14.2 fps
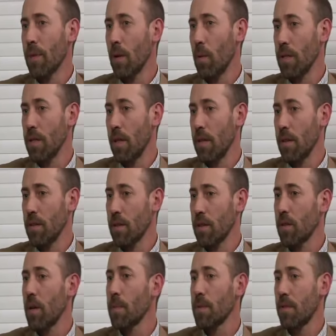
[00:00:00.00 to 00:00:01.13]
was that the
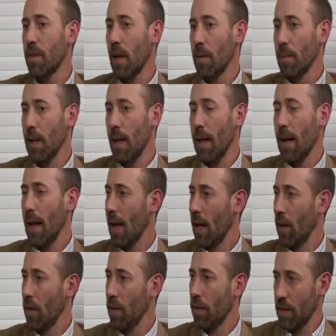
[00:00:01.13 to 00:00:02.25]
Scripps family had
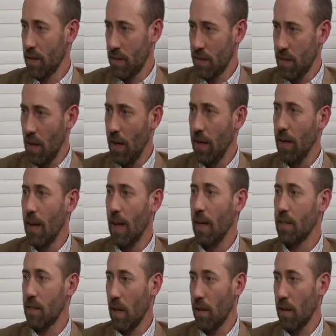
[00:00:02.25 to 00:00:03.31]
held the Sun and its